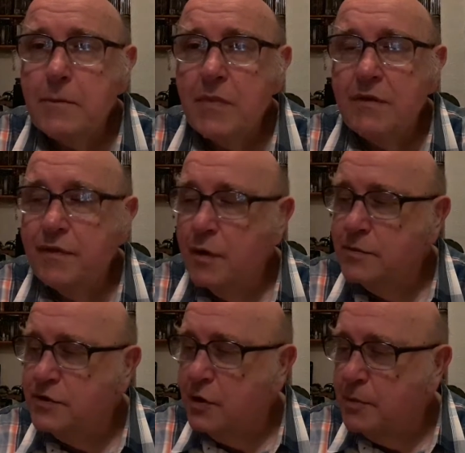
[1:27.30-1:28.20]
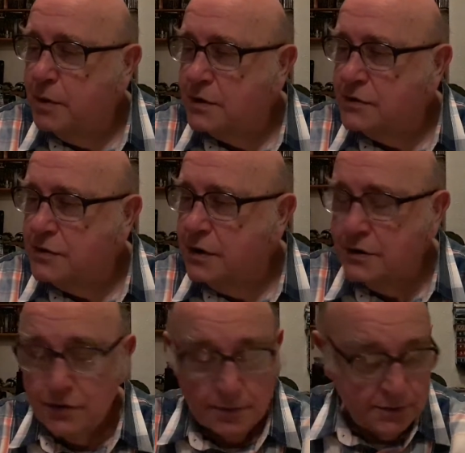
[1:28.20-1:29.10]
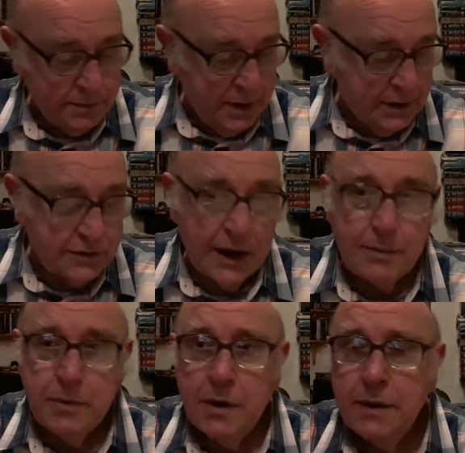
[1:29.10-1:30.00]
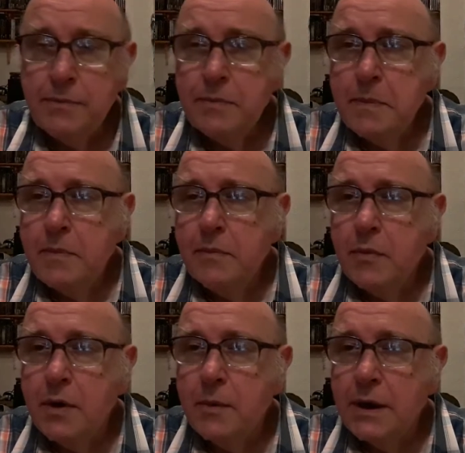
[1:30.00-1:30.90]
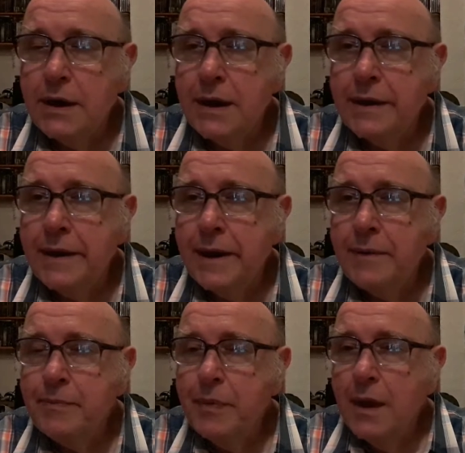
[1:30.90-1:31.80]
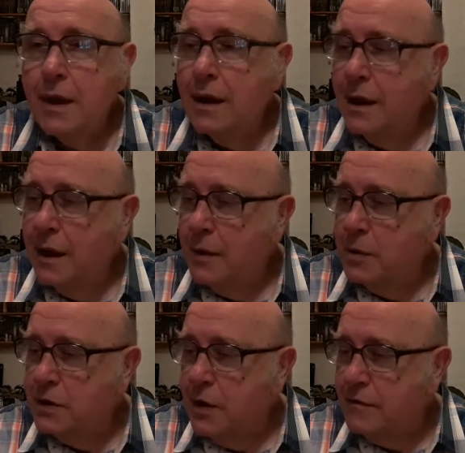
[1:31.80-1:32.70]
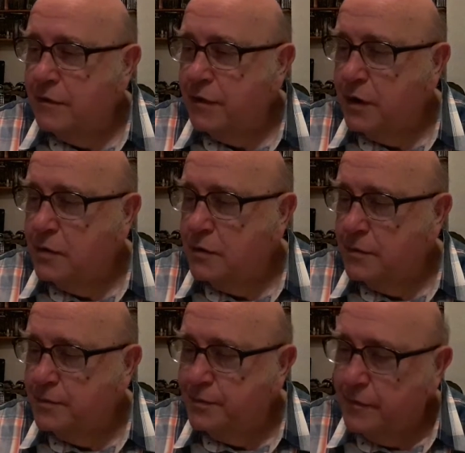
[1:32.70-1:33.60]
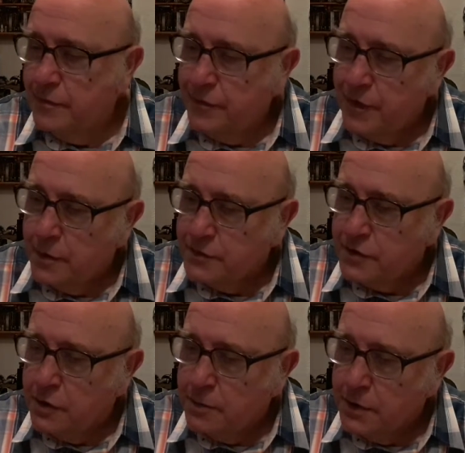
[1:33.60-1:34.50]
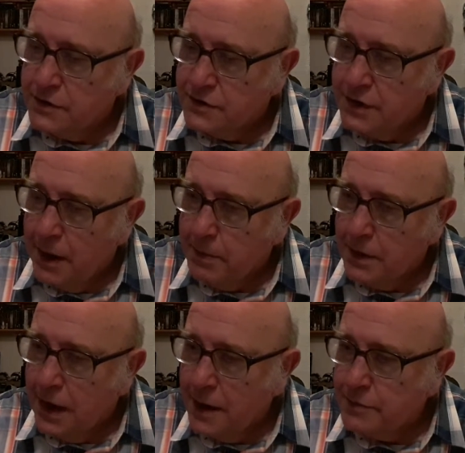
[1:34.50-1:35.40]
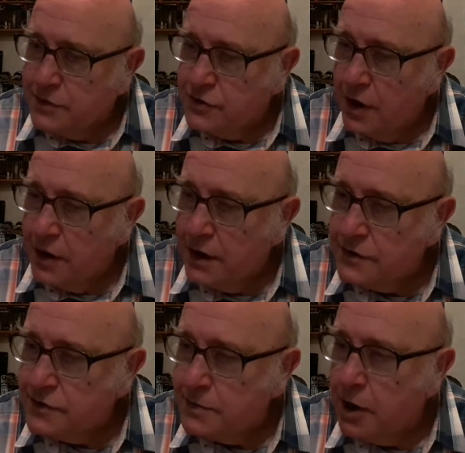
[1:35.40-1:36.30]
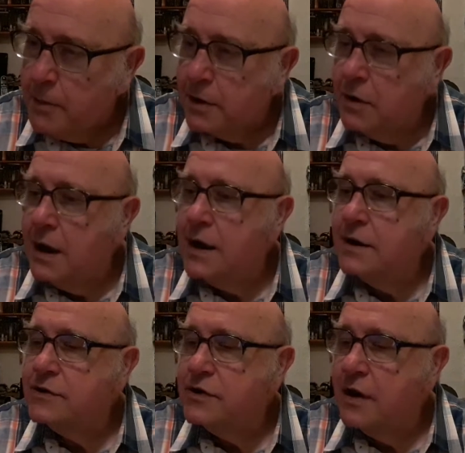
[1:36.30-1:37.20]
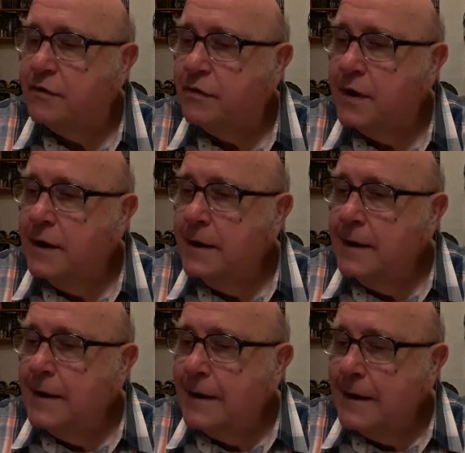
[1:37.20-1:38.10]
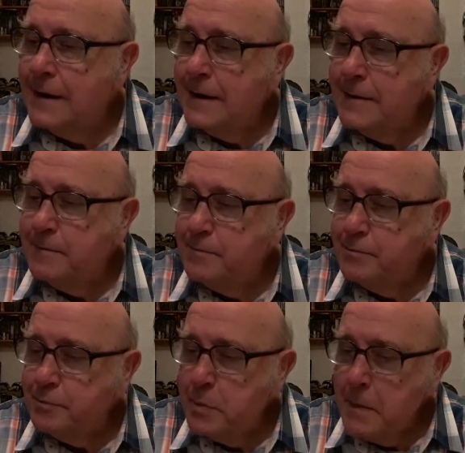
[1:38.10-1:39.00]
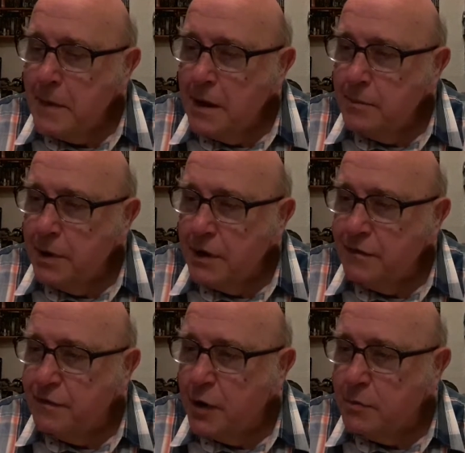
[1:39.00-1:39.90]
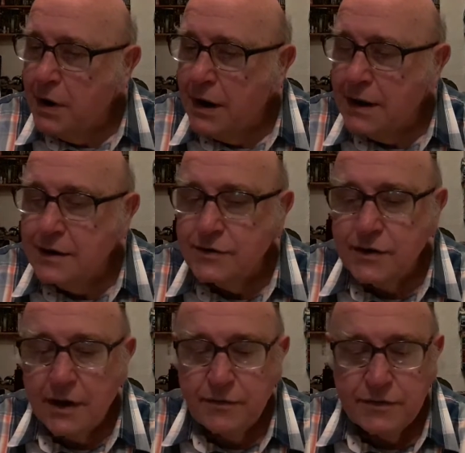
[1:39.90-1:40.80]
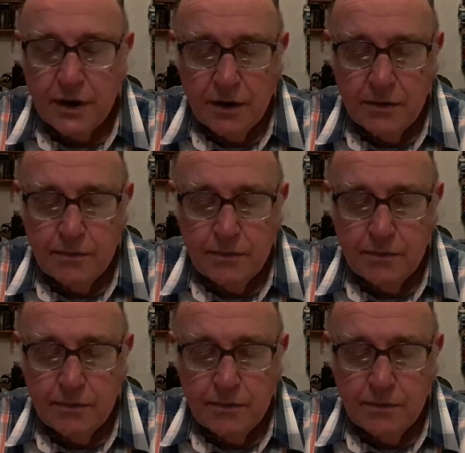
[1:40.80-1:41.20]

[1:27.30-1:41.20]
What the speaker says: Film steelbooks. So I'm just being attacked by my kitten here. We do have a few film steelbooks, a couple of games to show you, some comic related stuff, bit of film related stuff. So